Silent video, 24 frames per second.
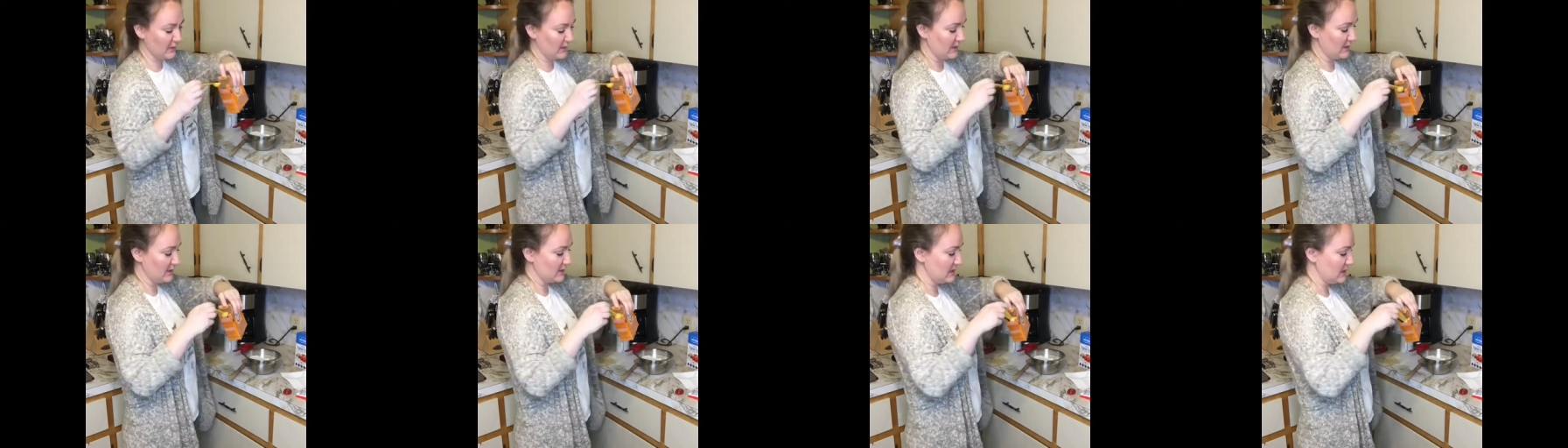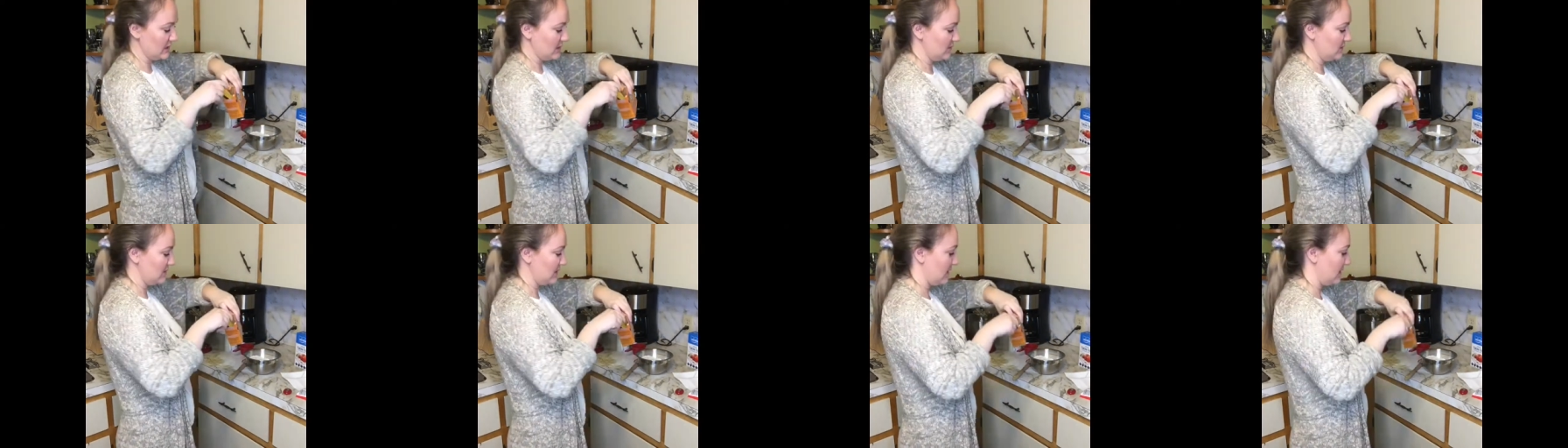like to
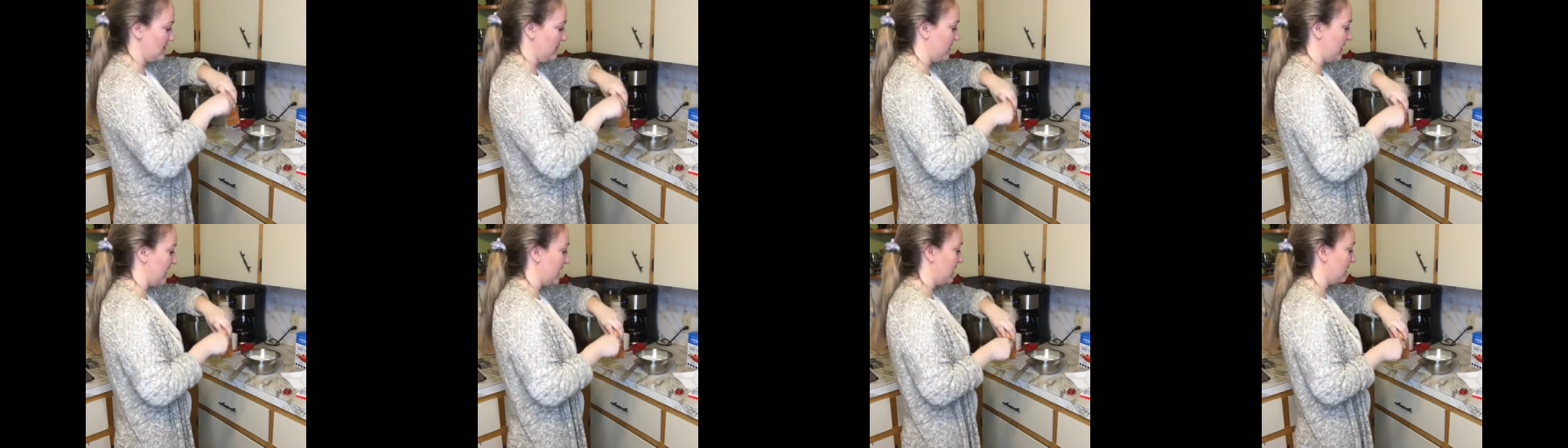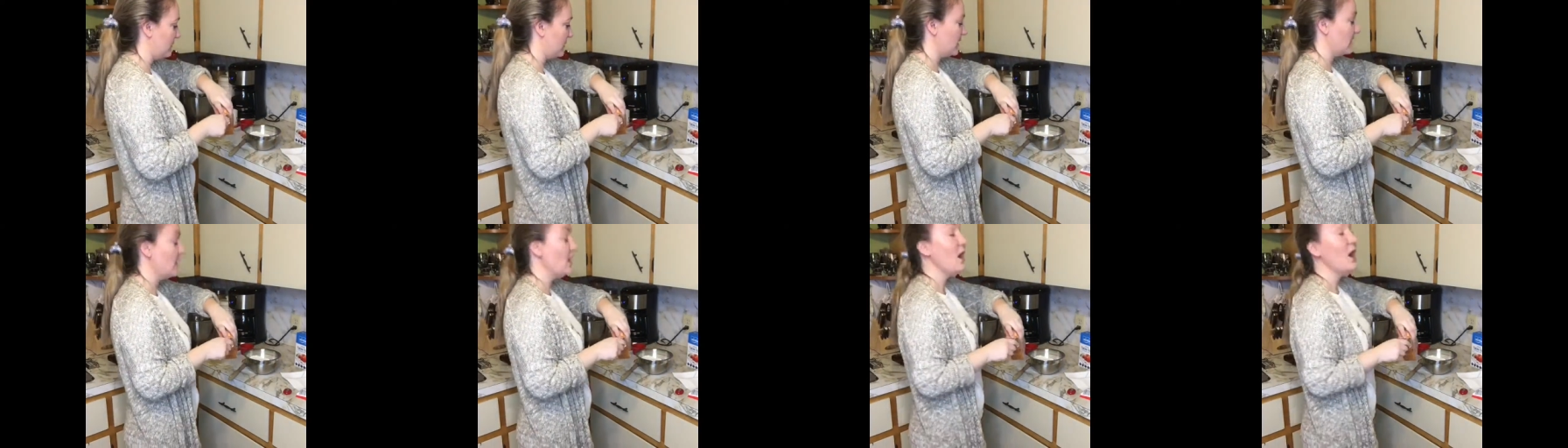use Arm &
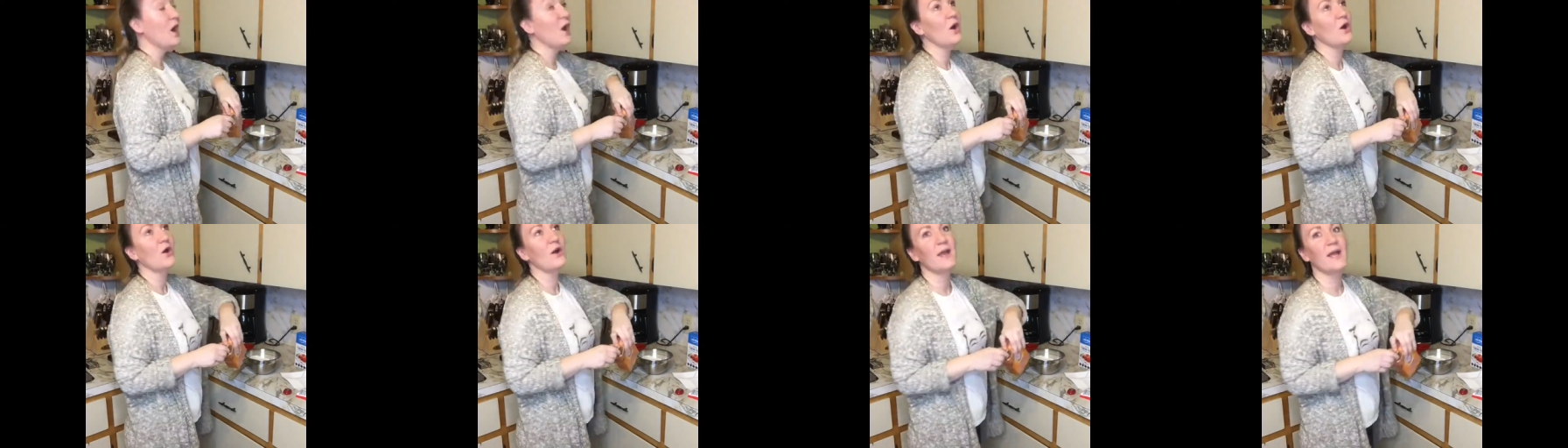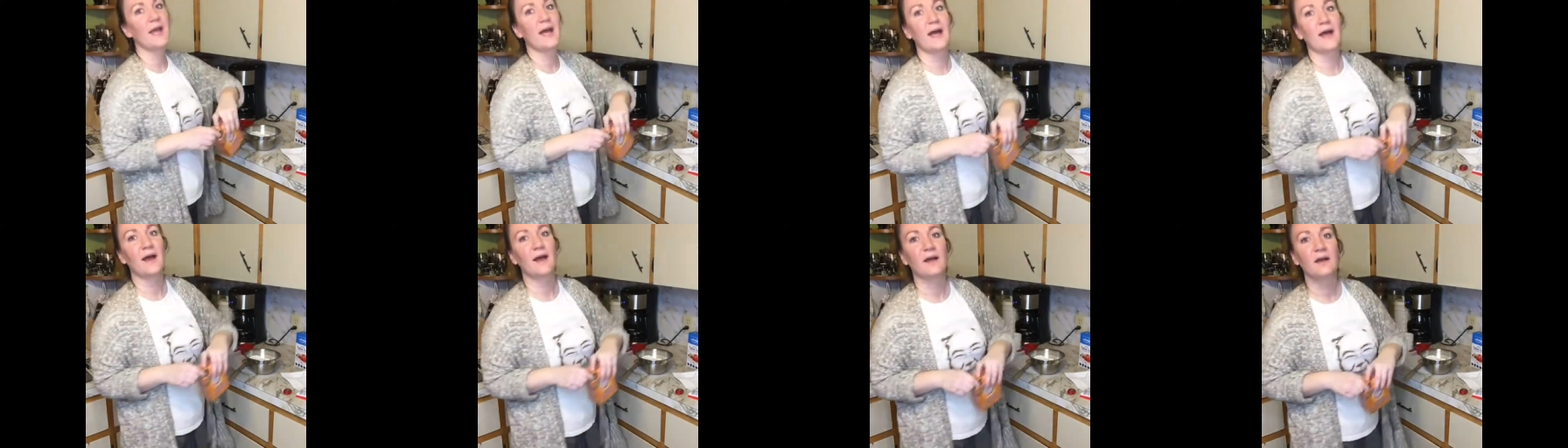Hammer. Oh
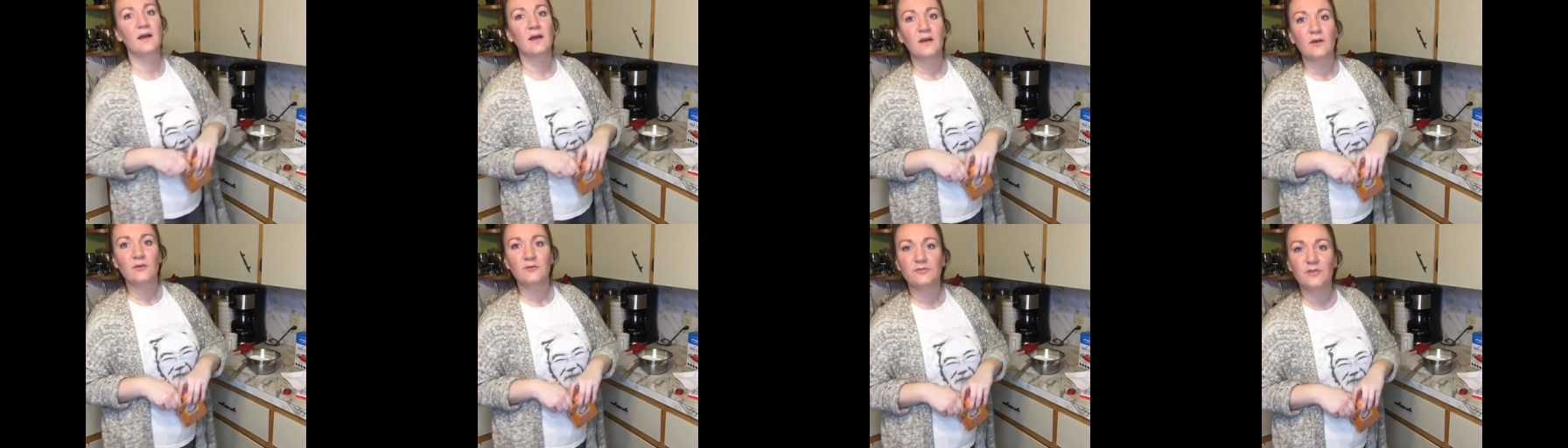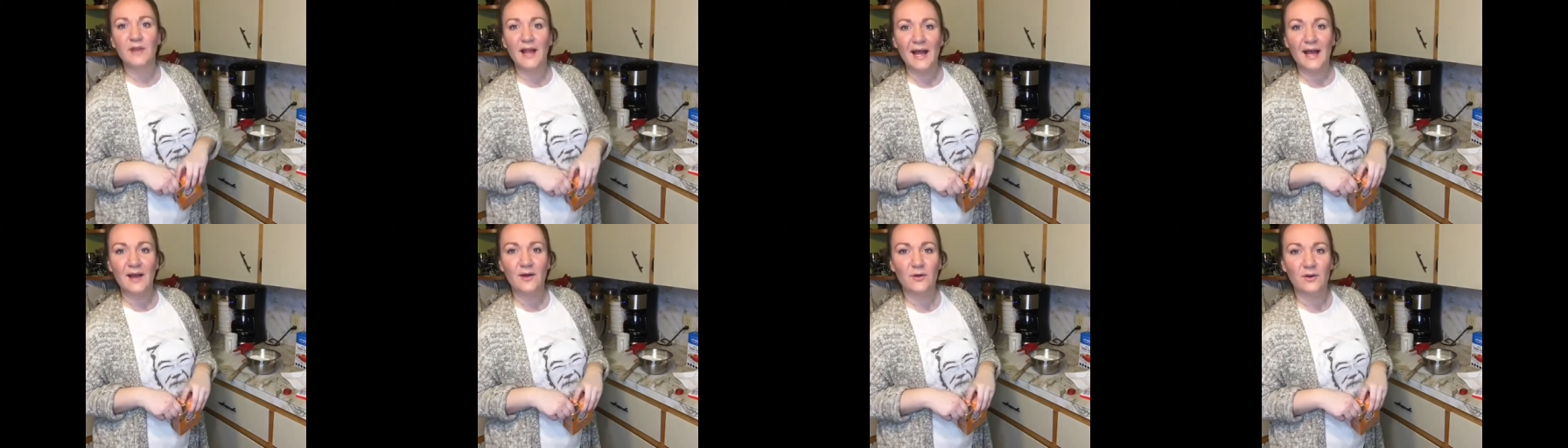yeah,
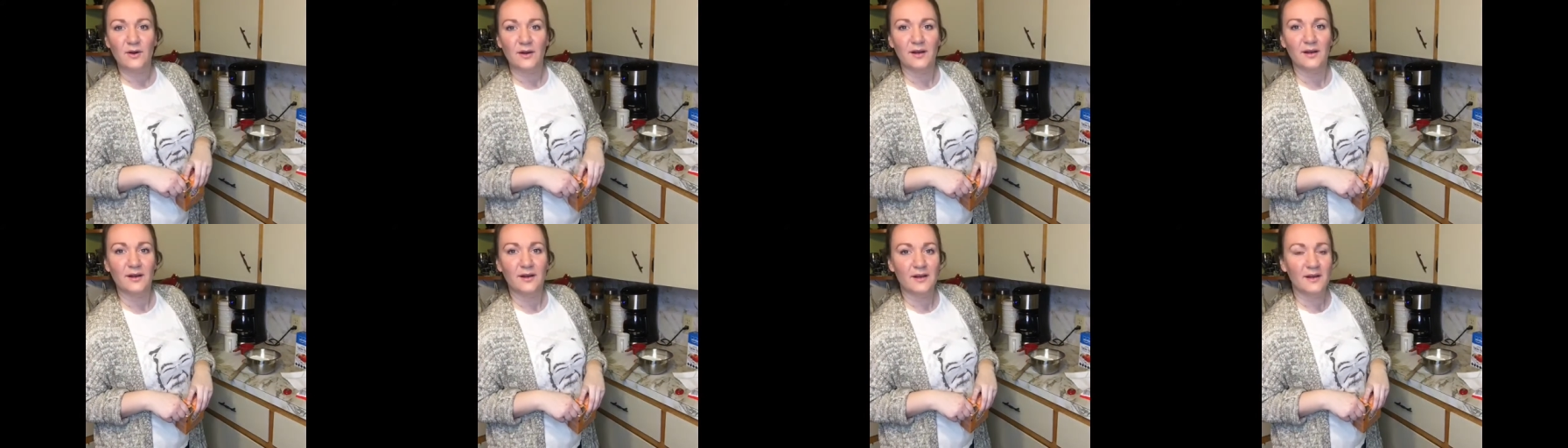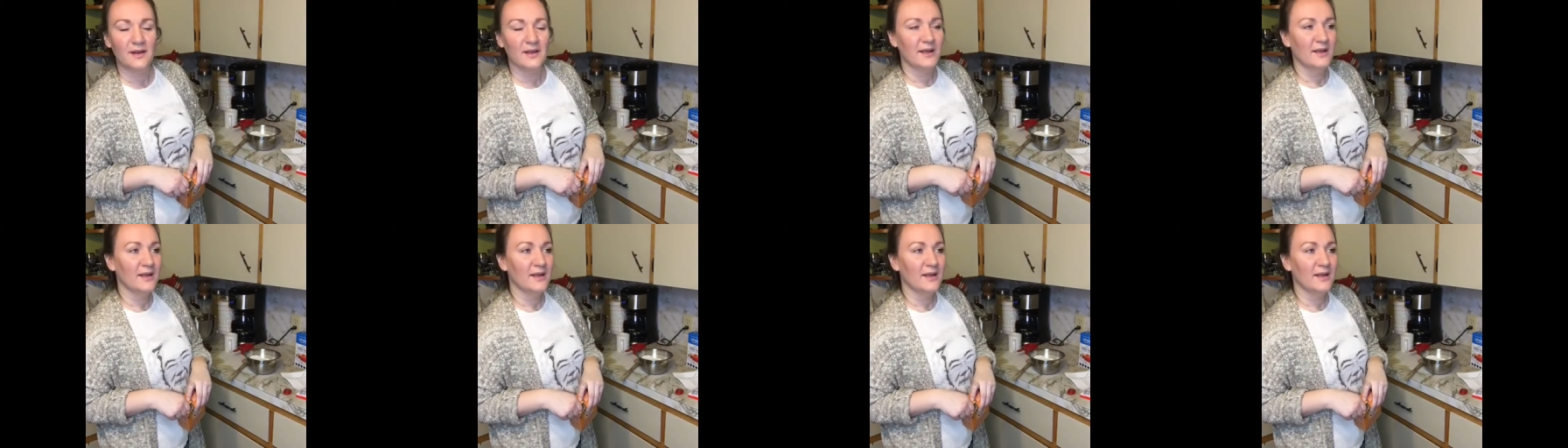flour.